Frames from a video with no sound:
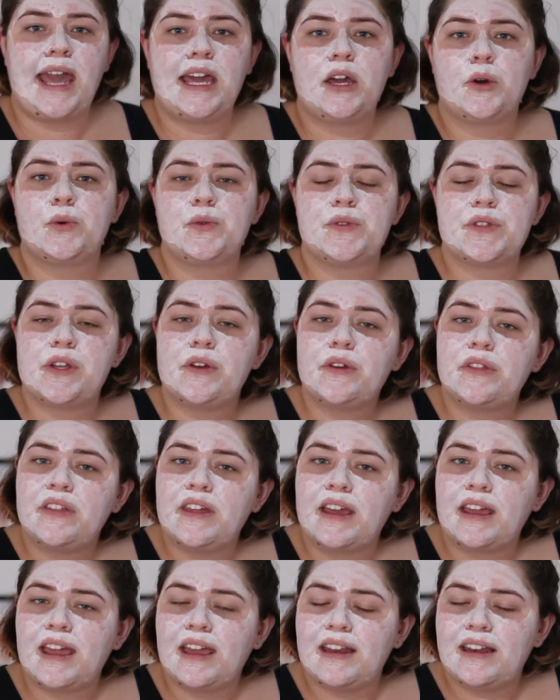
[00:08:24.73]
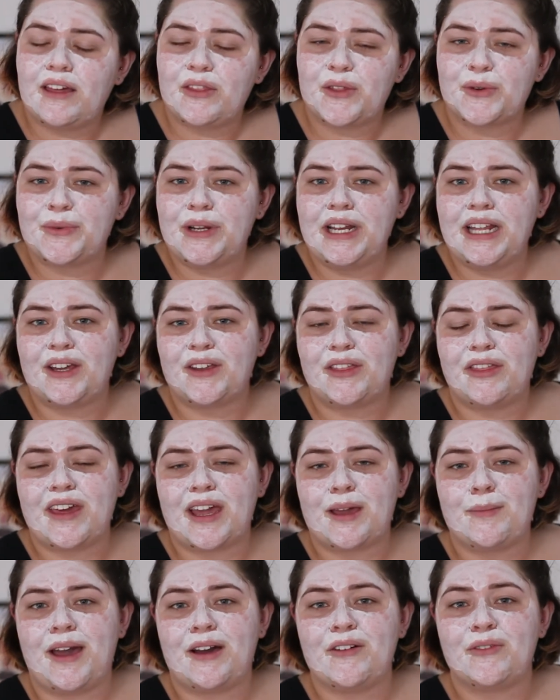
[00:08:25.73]
I also think another really good
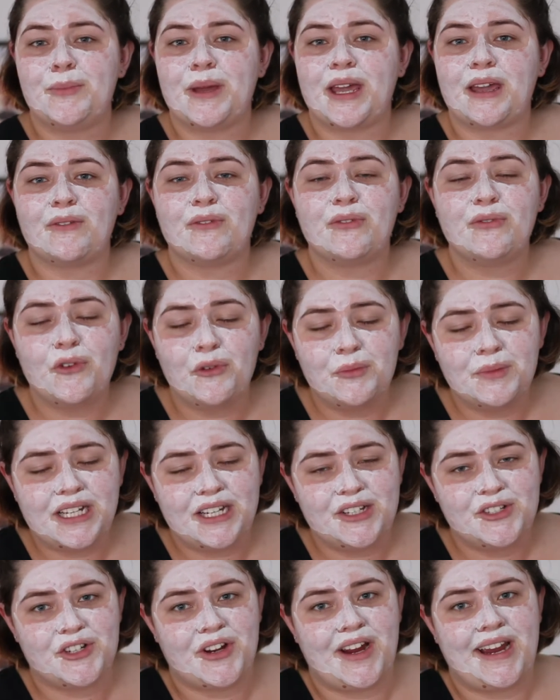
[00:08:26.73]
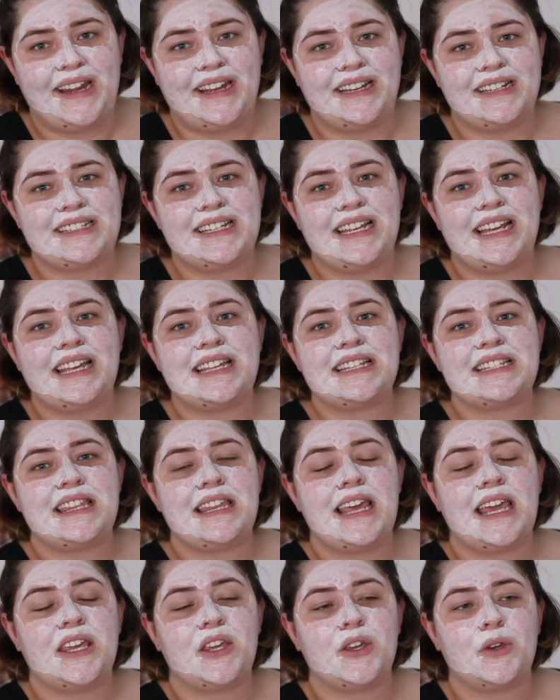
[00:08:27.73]
thing about being formally trained is
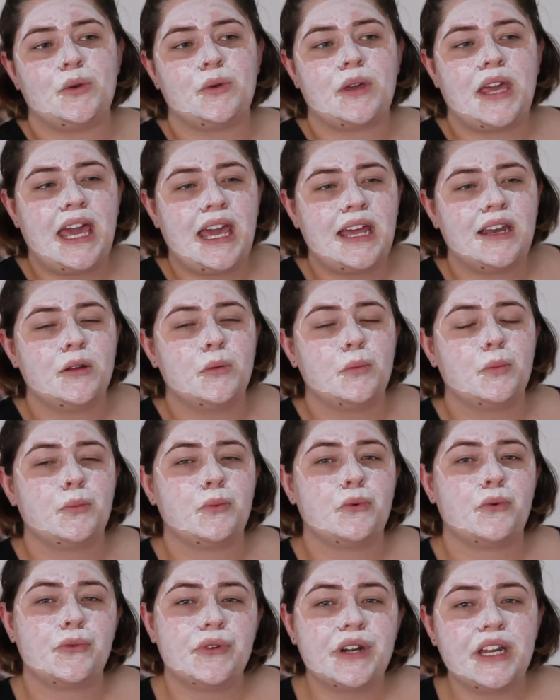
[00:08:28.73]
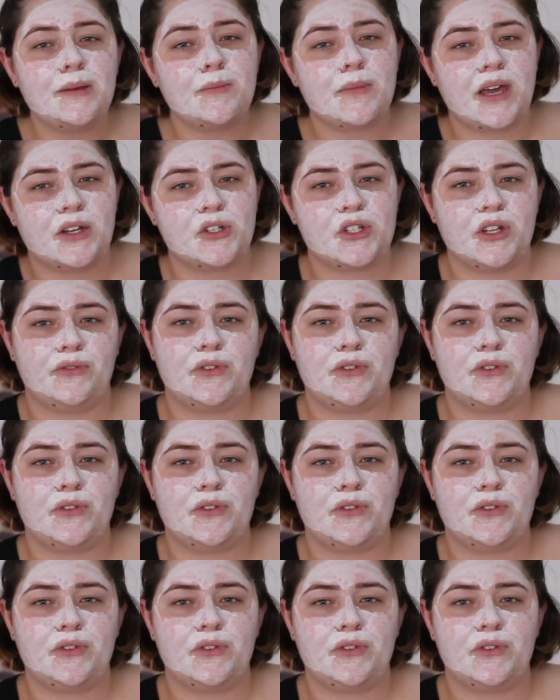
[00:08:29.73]
that you can pretty much,